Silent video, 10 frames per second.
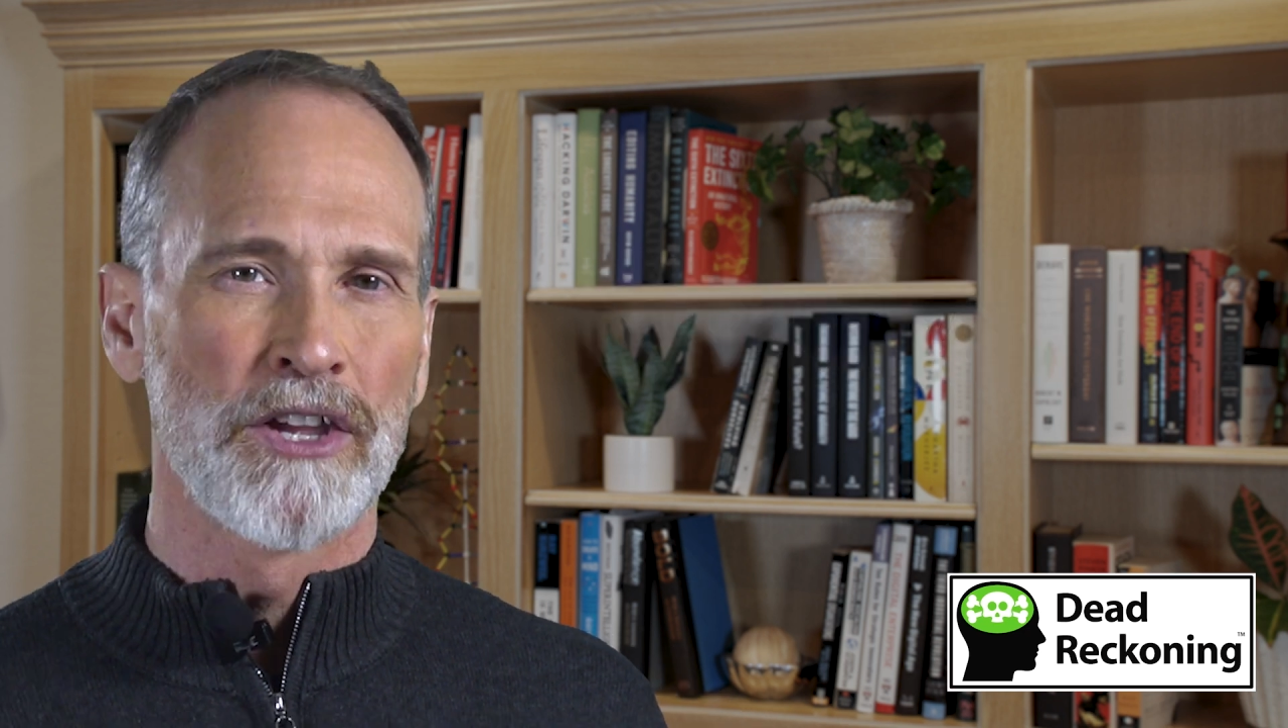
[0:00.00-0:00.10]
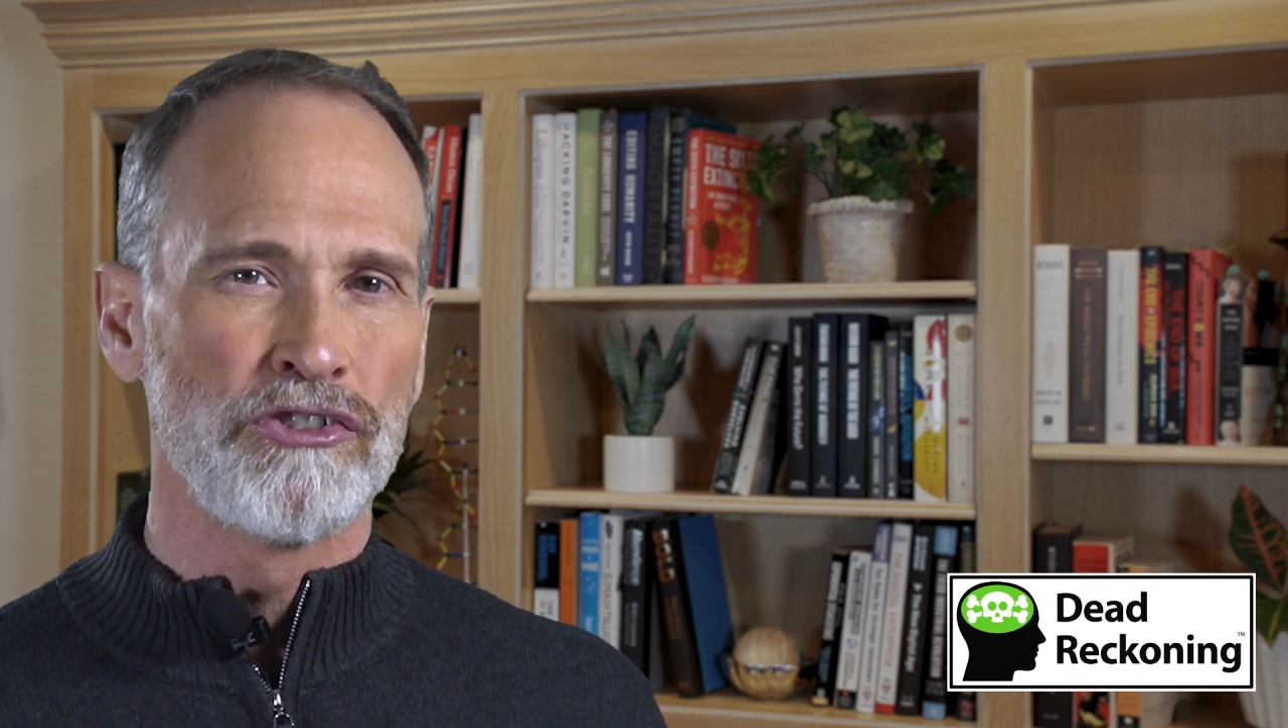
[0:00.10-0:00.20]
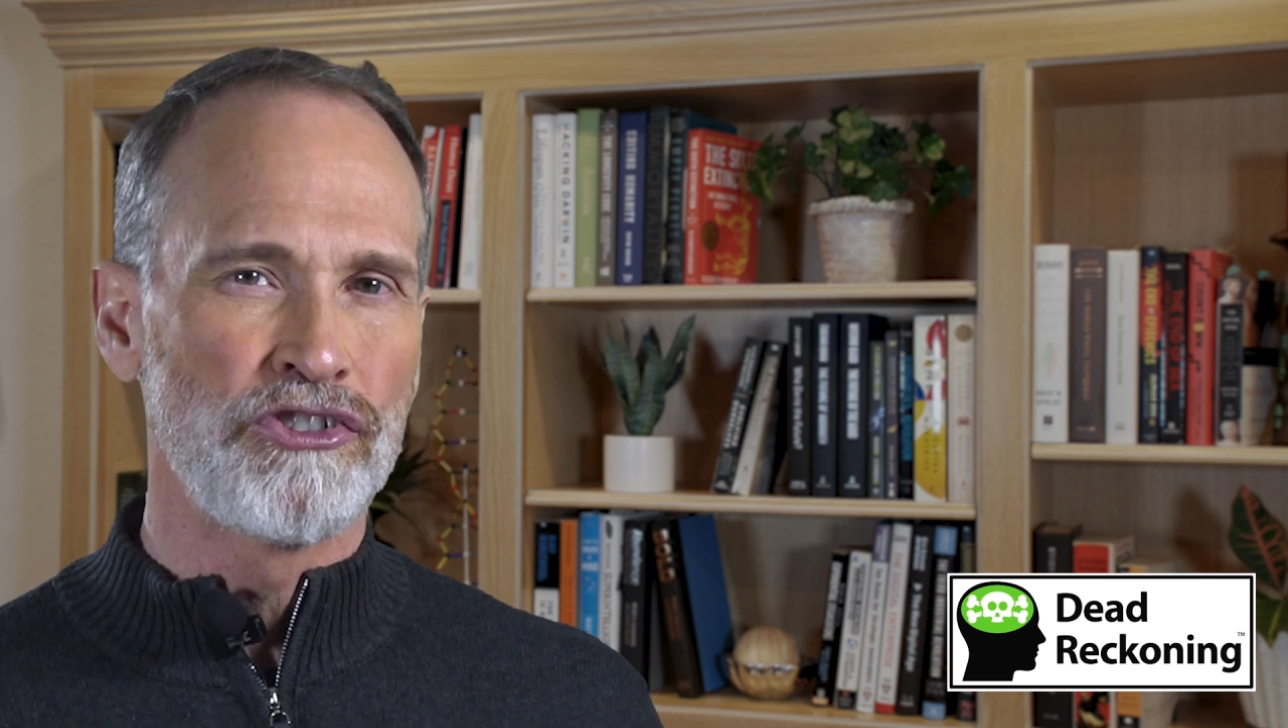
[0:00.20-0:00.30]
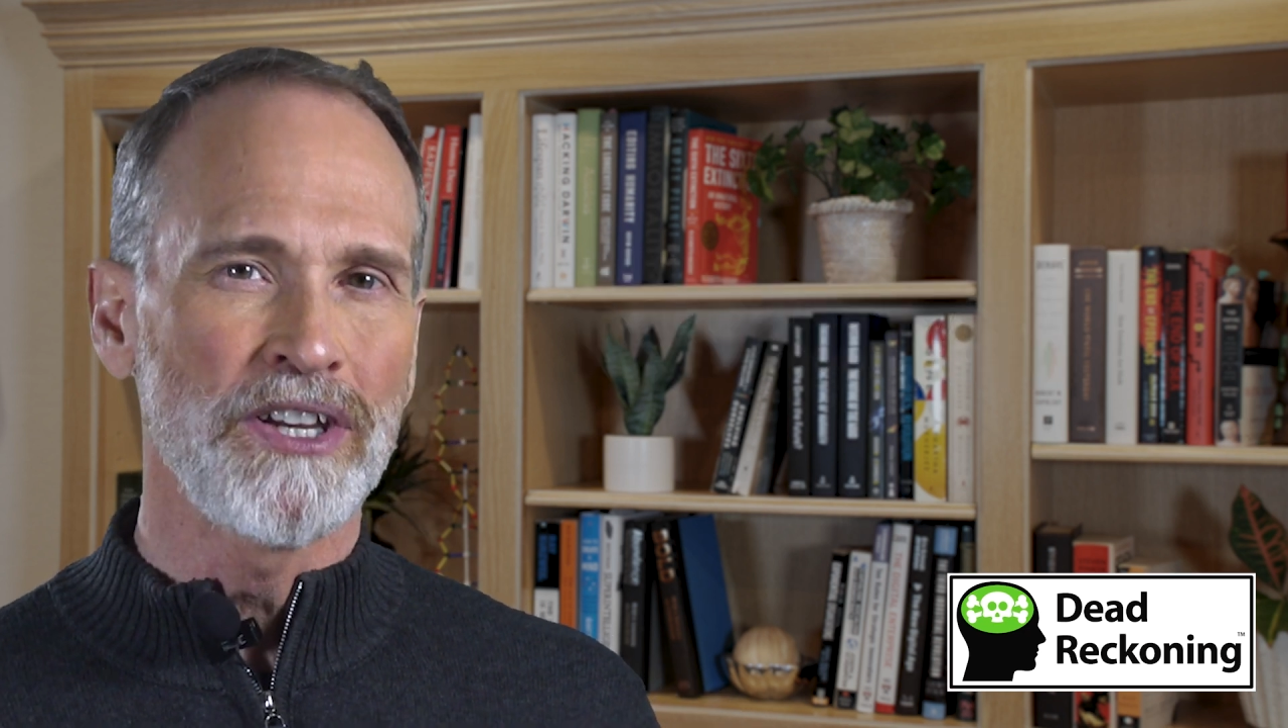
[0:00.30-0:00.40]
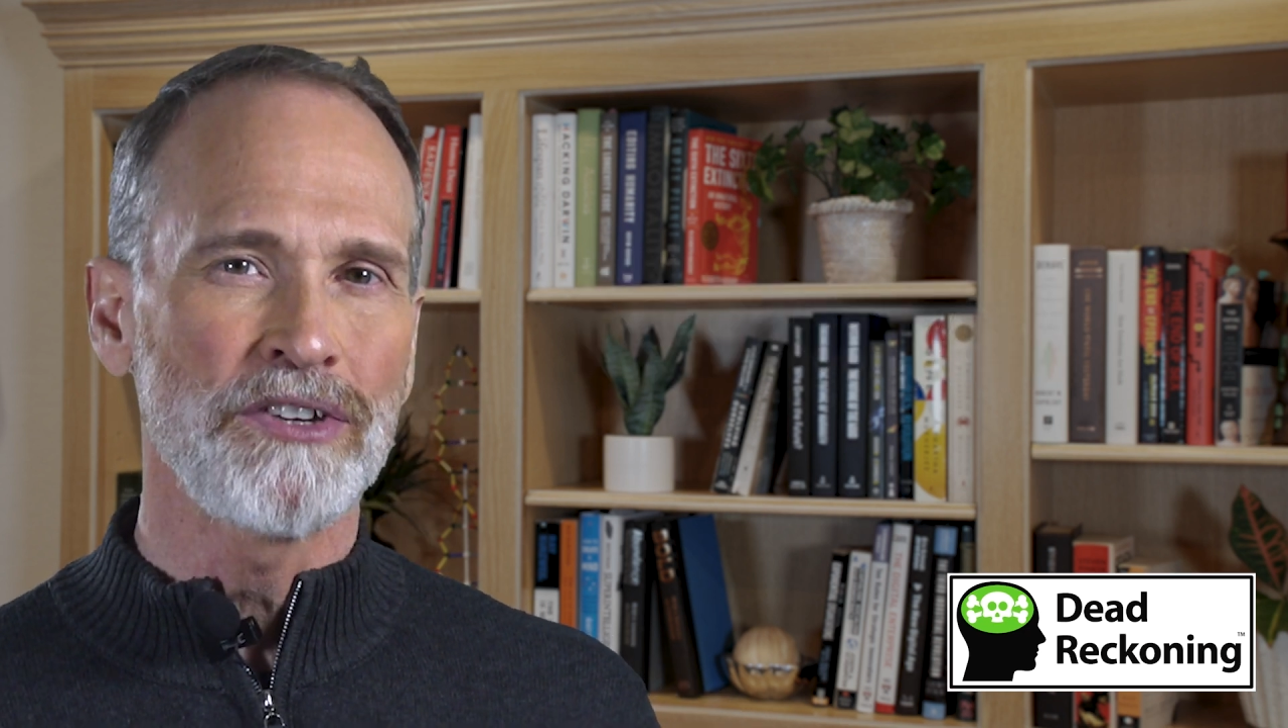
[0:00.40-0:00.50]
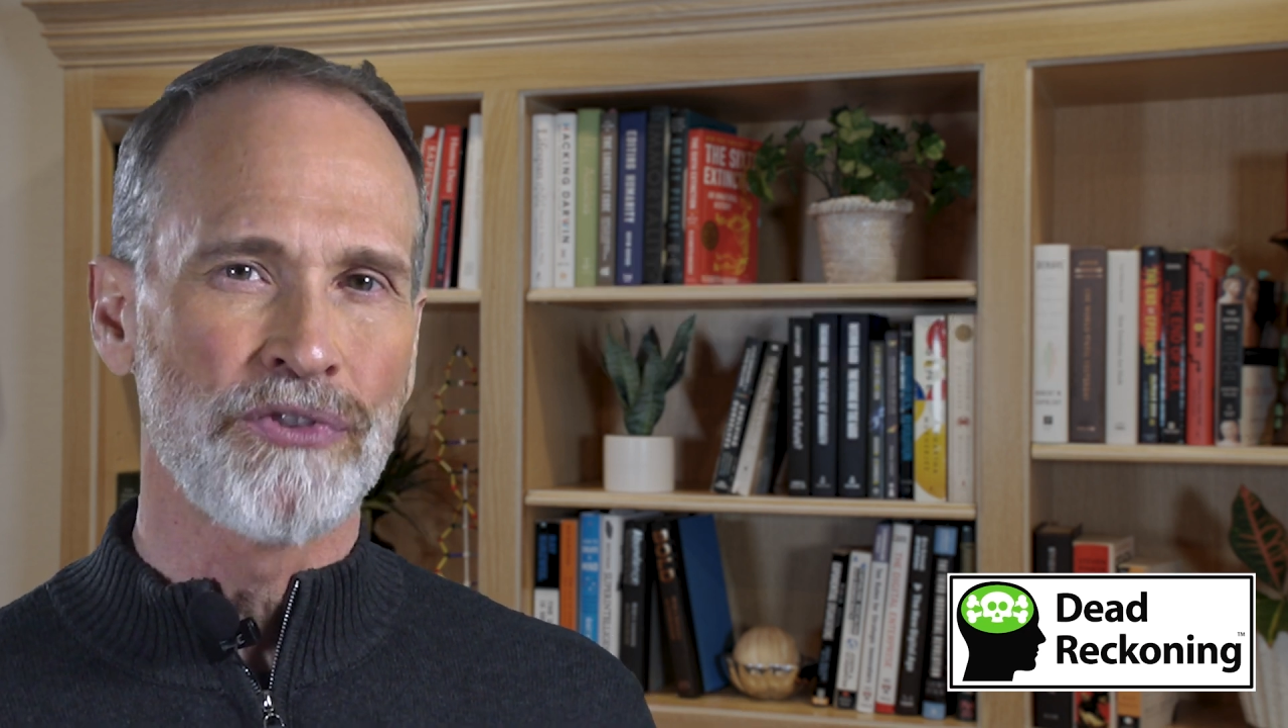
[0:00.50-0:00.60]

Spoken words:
Gene